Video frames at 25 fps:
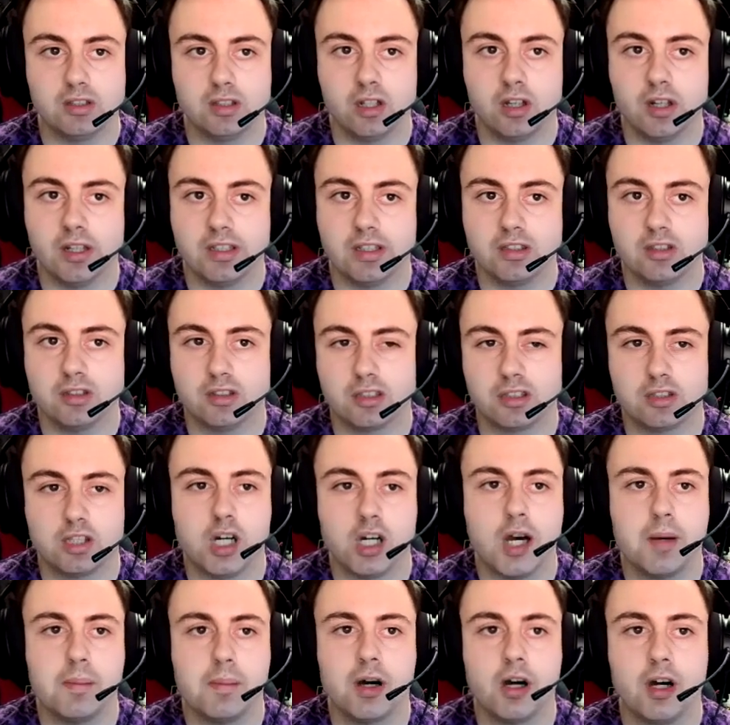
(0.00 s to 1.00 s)
Like the
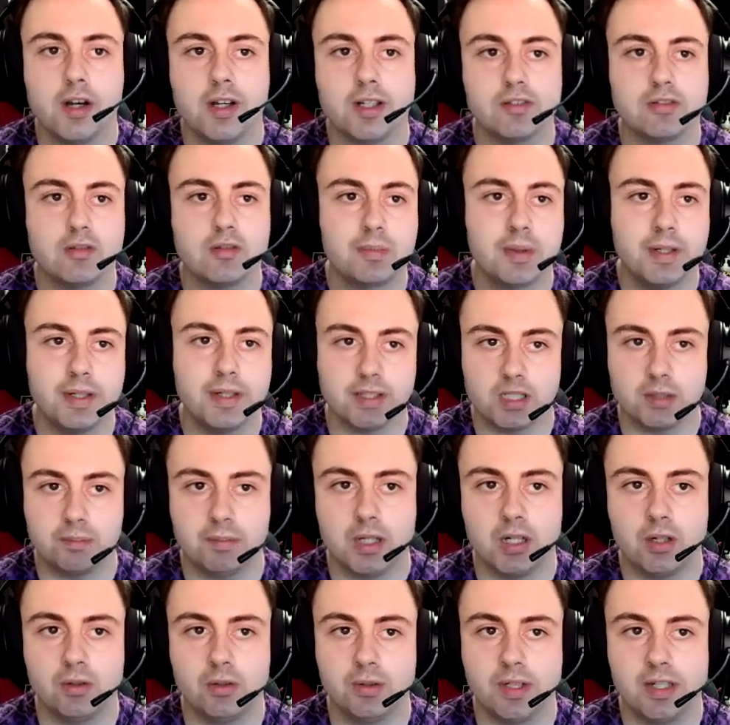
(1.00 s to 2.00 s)
time heist from Peter
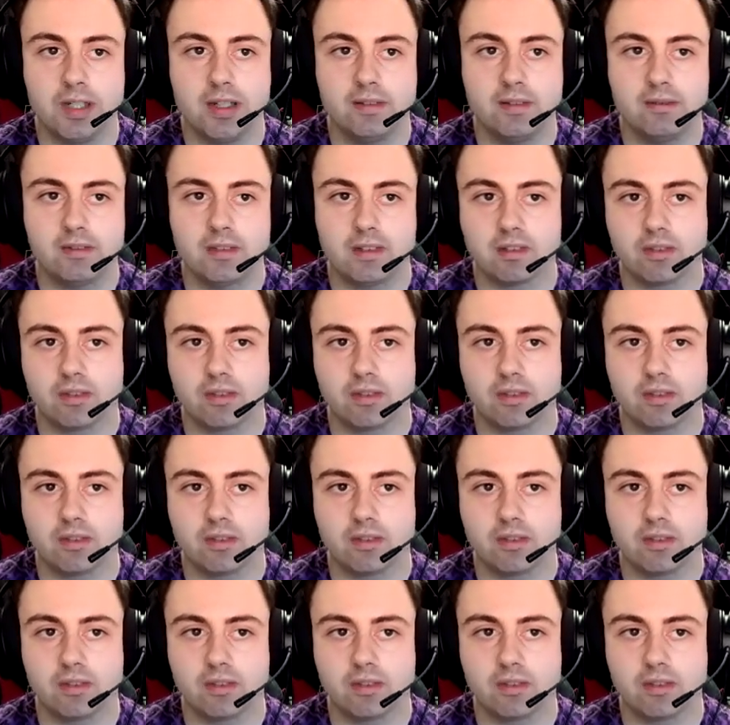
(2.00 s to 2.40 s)
Capaldi,